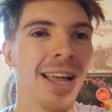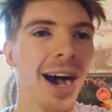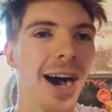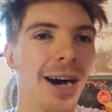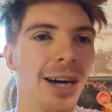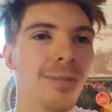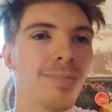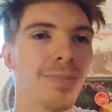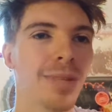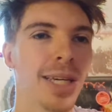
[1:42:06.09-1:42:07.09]

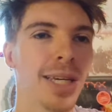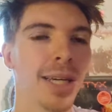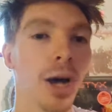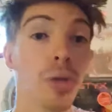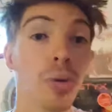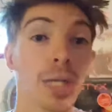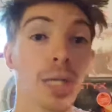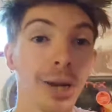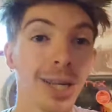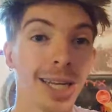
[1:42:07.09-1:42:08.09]
um, eh,
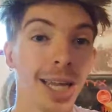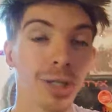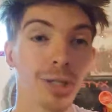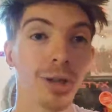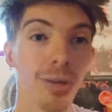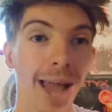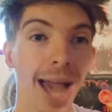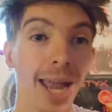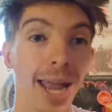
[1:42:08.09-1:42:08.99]
authoritarian nations are bad,